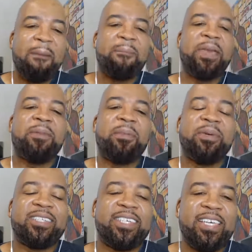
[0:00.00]
be able to
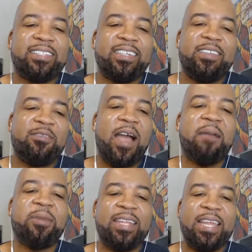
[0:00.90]
put your kids in an
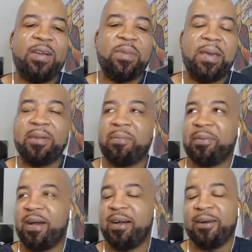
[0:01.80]
environment that they're gonna be able
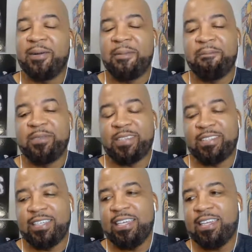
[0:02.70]
to
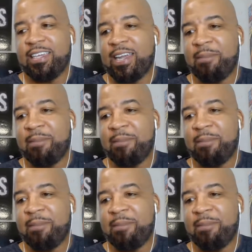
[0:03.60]
succeed in.